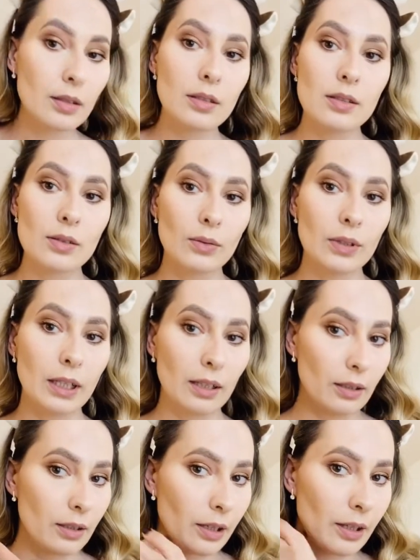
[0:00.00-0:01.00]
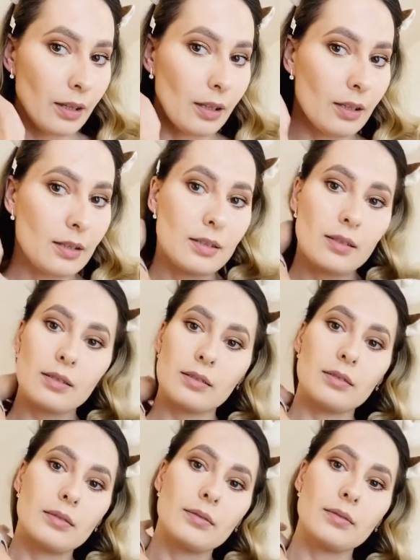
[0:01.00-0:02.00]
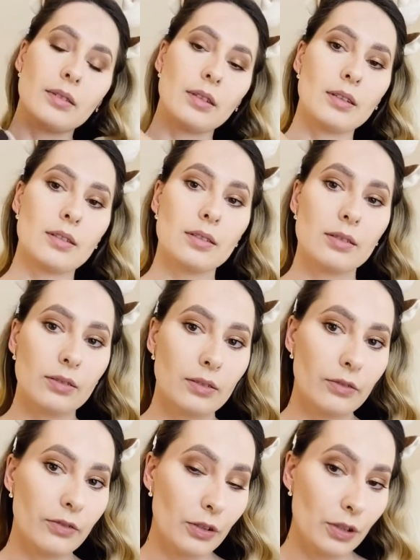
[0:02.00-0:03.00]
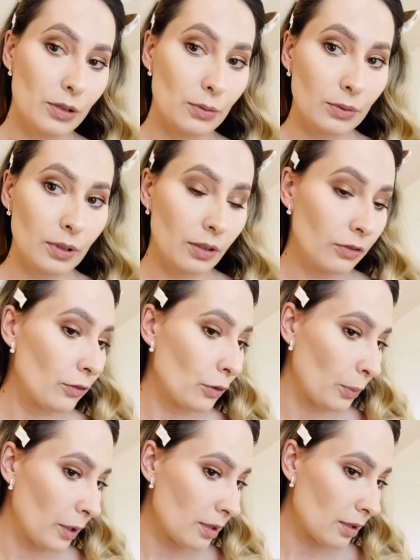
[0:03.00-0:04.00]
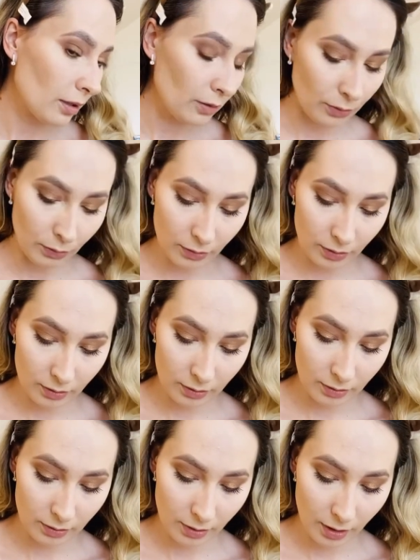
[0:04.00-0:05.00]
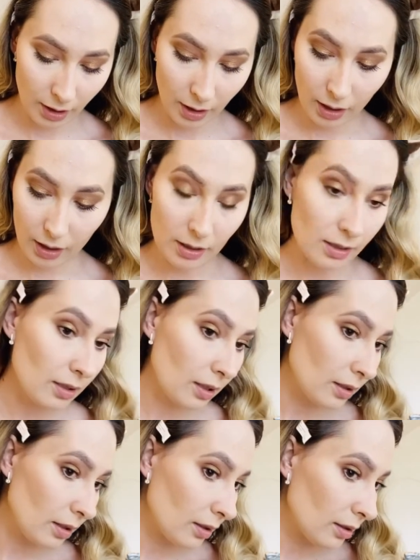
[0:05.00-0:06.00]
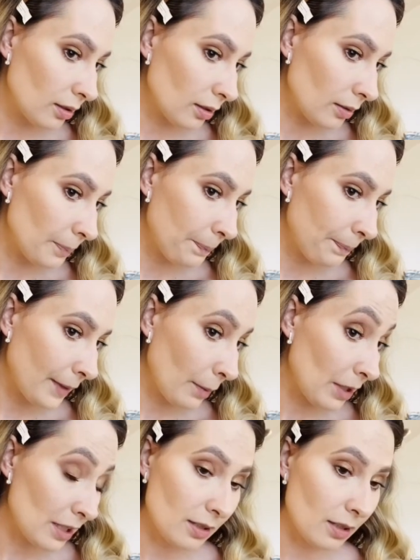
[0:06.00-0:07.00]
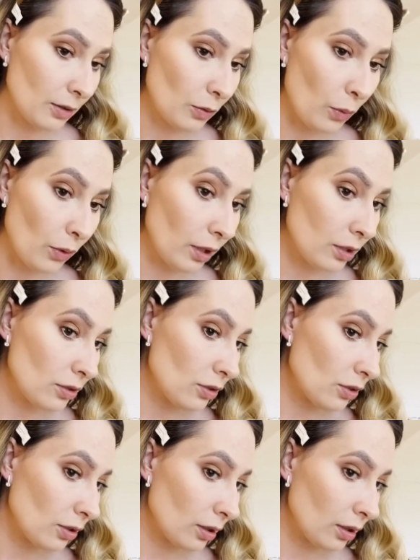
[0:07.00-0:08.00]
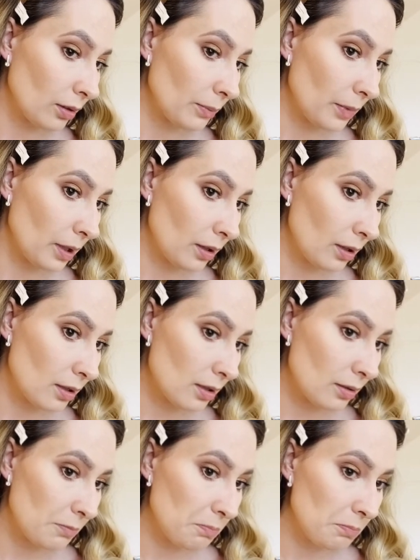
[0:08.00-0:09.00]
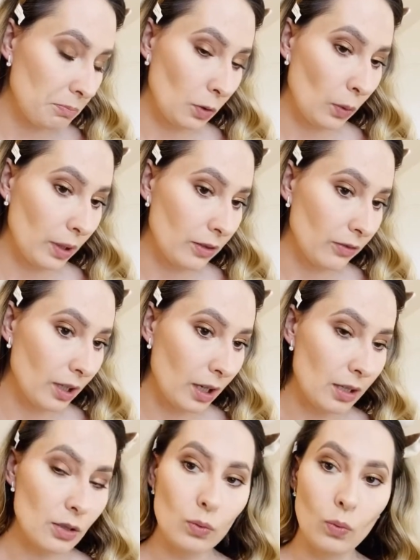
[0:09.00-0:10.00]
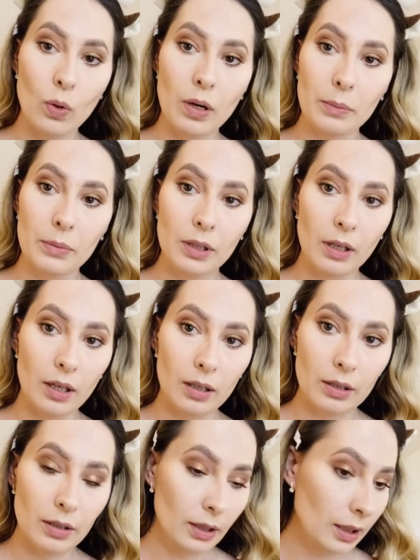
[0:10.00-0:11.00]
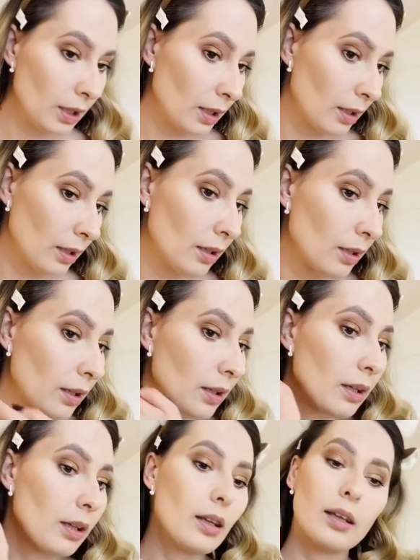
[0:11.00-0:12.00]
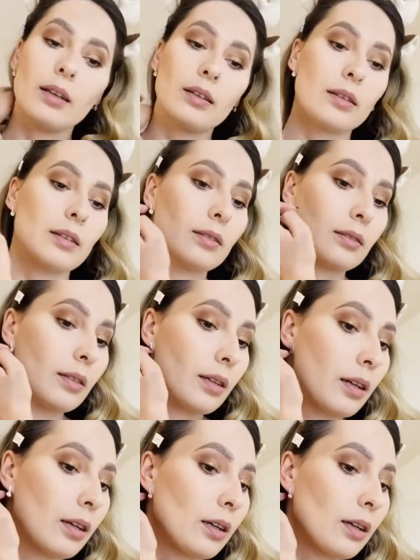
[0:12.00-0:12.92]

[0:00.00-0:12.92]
So the color, I think it's very suited for my skin tone. It's not that, I mean, it's not orange, and it's quite of a nice warm color. And then